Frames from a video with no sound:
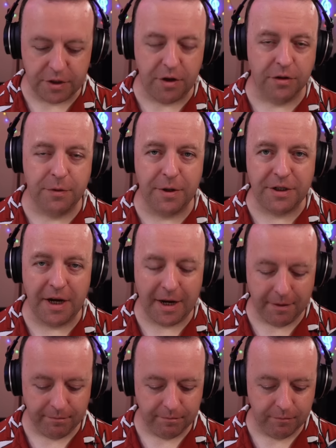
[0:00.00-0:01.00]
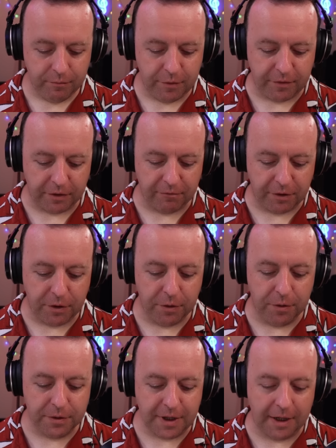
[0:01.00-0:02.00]
To the on switch here, we've got the
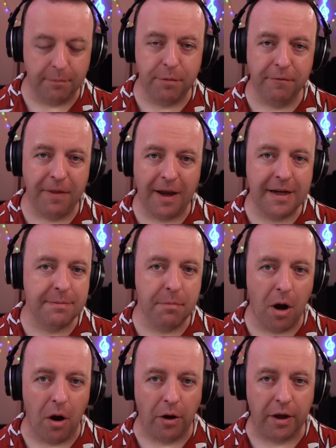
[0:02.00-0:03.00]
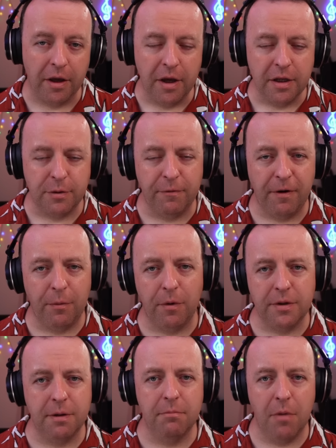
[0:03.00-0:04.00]
record, and above that is mark. So if I
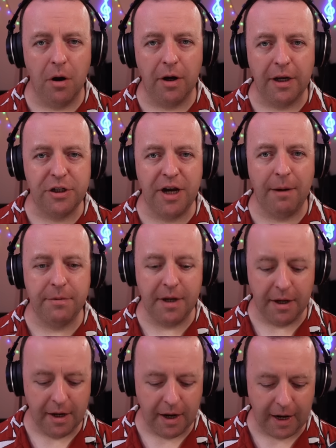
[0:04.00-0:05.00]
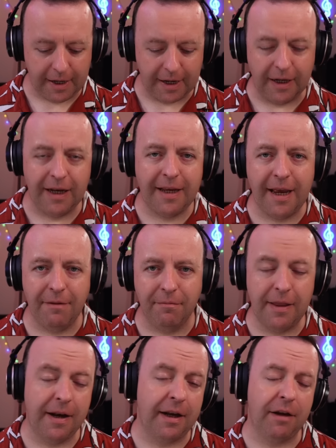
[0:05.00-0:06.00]
want to mark a chapter, I can click it,
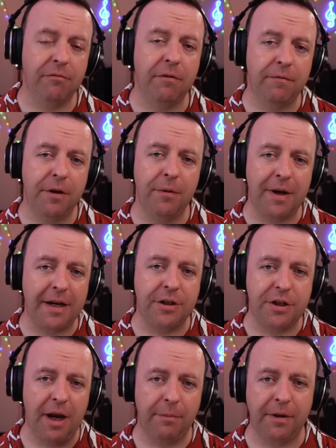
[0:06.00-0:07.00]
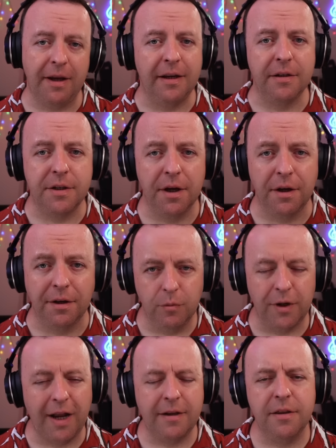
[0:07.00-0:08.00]
and then I can review each chapter in turn.
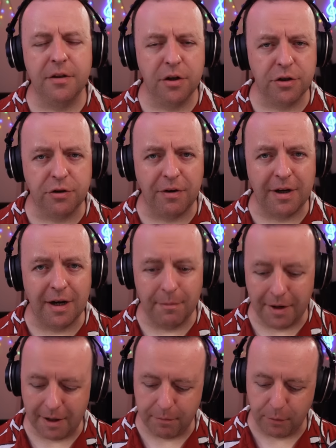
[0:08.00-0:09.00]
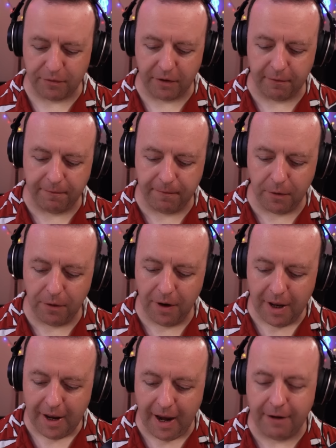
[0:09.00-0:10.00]
We'll get to the touchscreen in a minute, but we've got the four
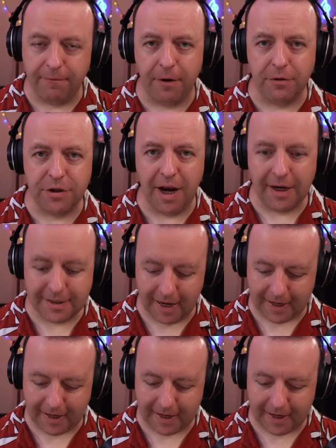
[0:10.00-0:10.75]
headphone jacks.